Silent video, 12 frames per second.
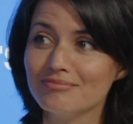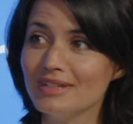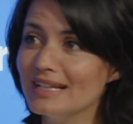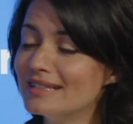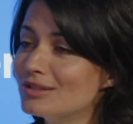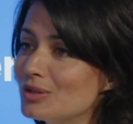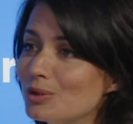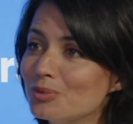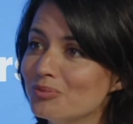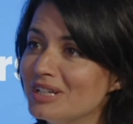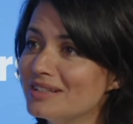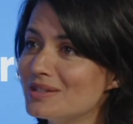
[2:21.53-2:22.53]
it took
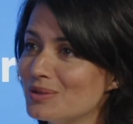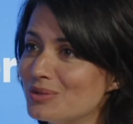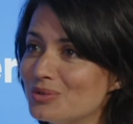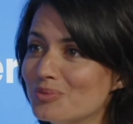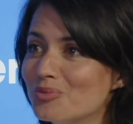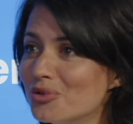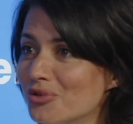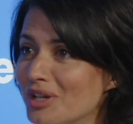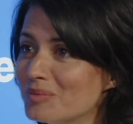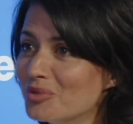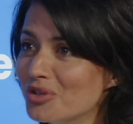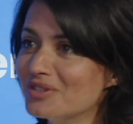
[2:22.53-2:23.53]
me to do more
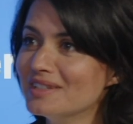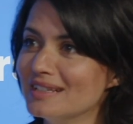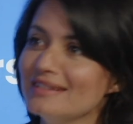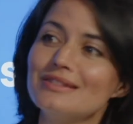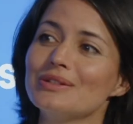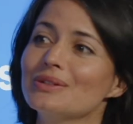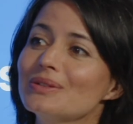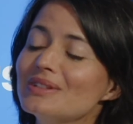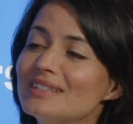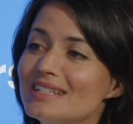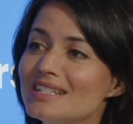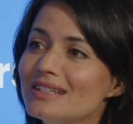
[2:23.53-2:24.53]
and more into
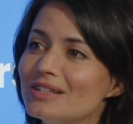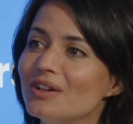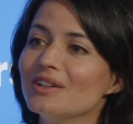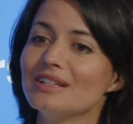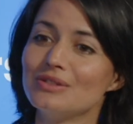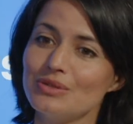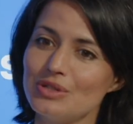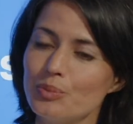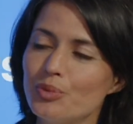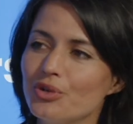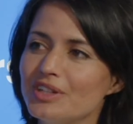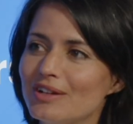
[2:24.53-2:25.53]
digital and to
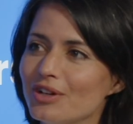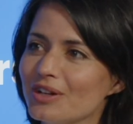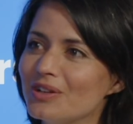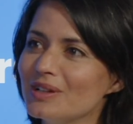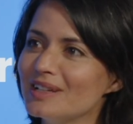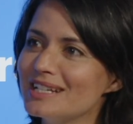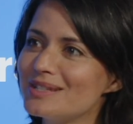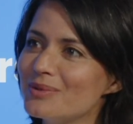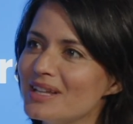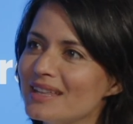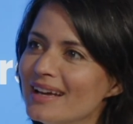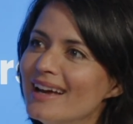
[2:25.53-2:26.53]
support our colleagues
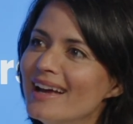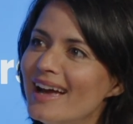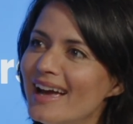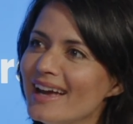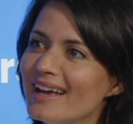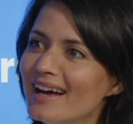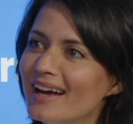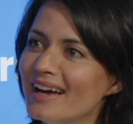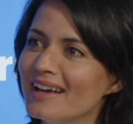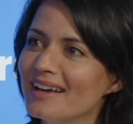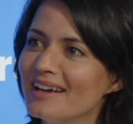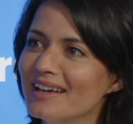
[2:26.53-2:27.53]
with
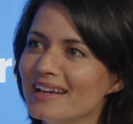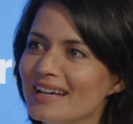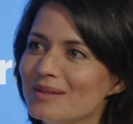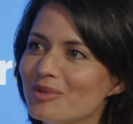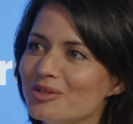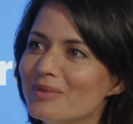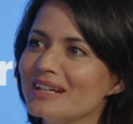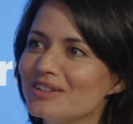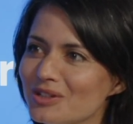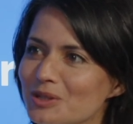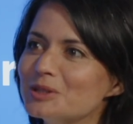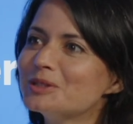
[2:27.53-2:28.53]
AI in Mott
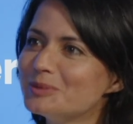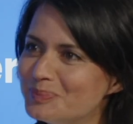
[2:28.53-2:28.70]
MacDonald.